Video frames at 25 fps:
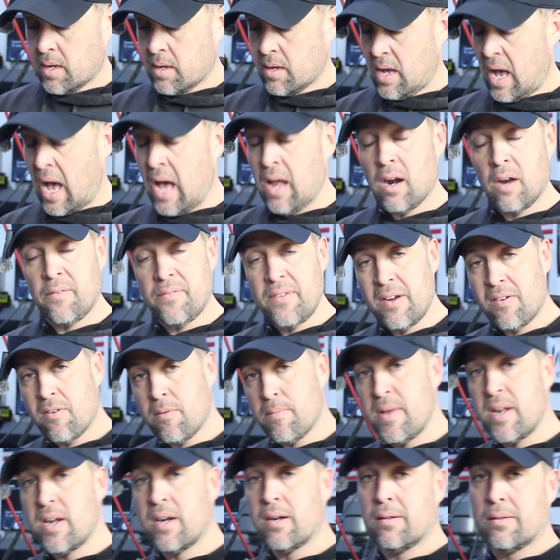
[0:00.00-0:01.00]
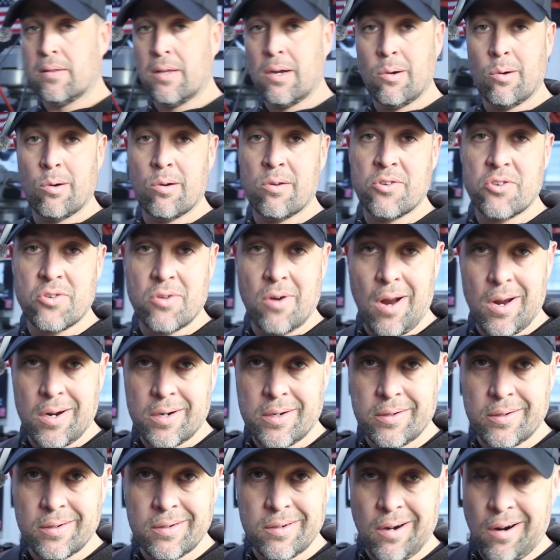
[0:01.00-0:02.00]
know if you've ever been in a lowered
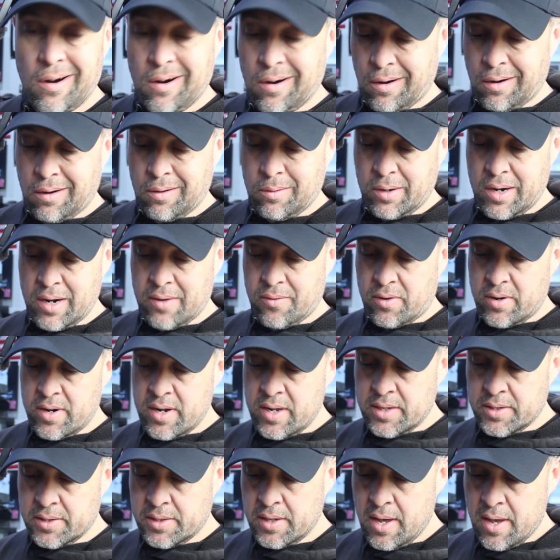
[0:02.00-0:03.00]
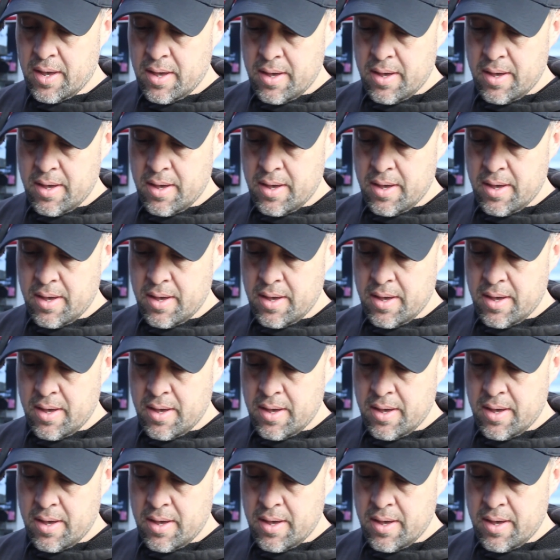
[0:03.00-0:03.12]
truck, car, or whatever it is